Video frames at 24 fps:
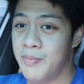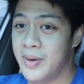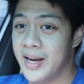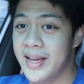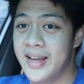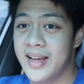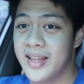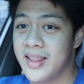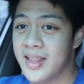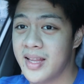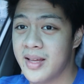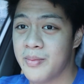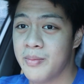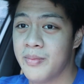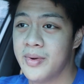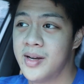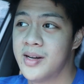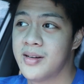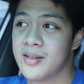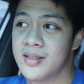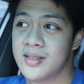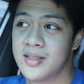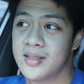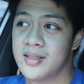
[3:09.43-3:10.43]
play in them
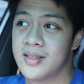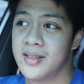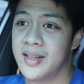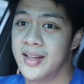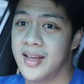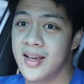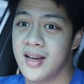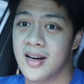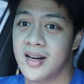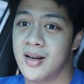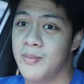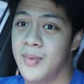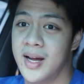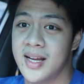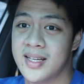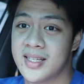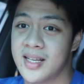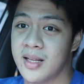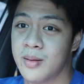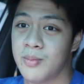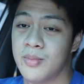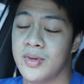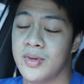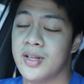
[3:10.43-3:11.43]
because they are
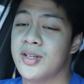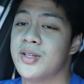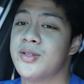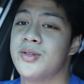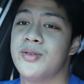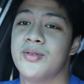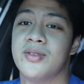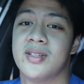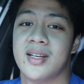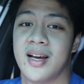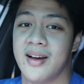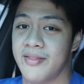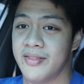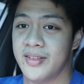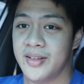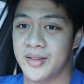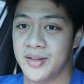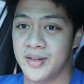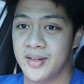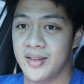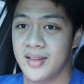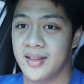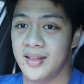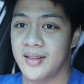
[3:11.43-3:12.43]
basketball shoes
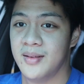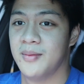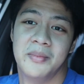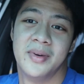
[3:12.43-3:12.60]
after all.